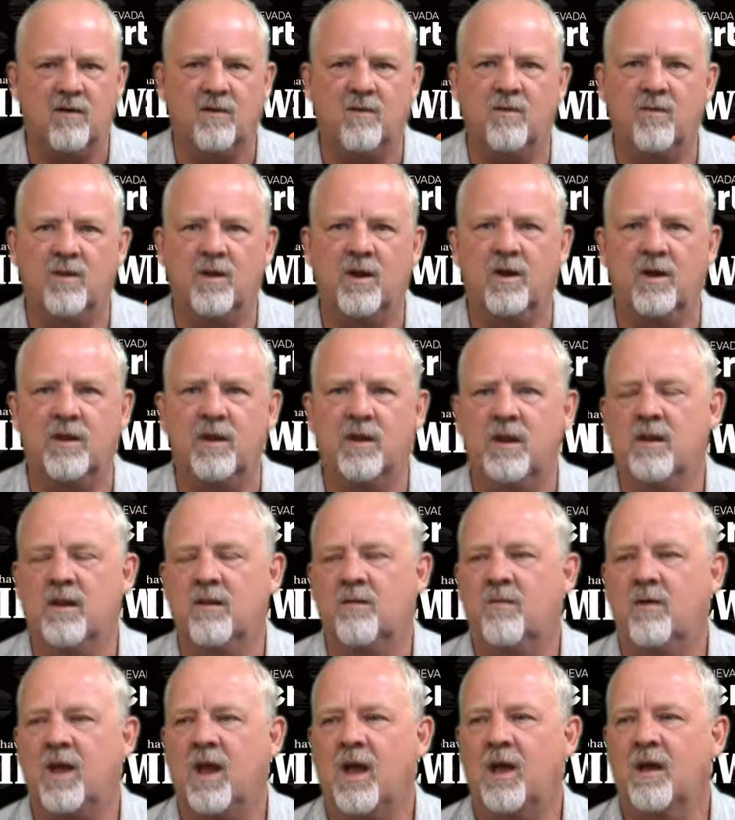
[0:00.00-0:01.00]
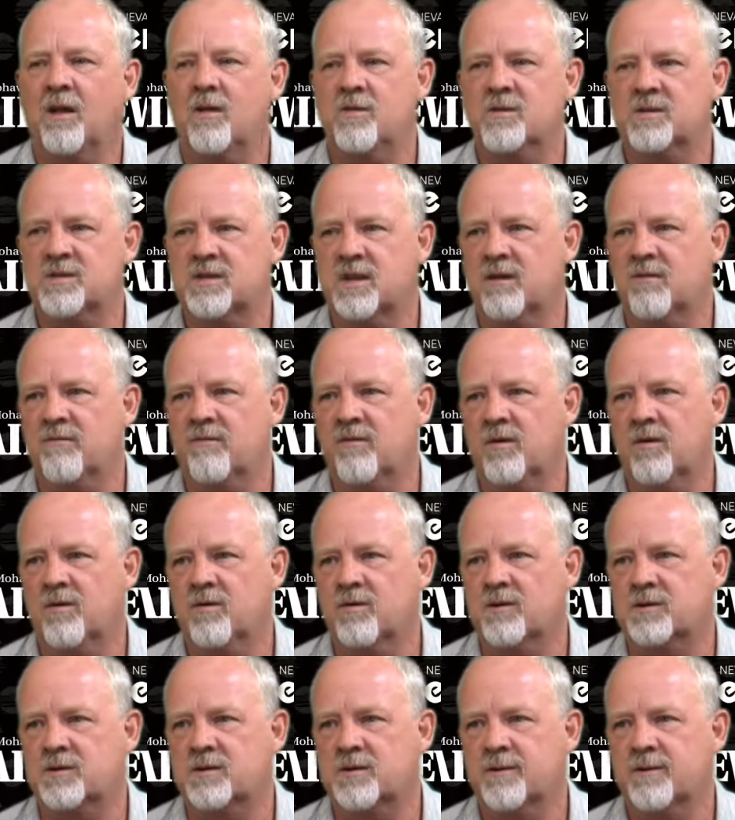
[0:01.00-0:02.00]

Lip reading: We can't lose any viewers.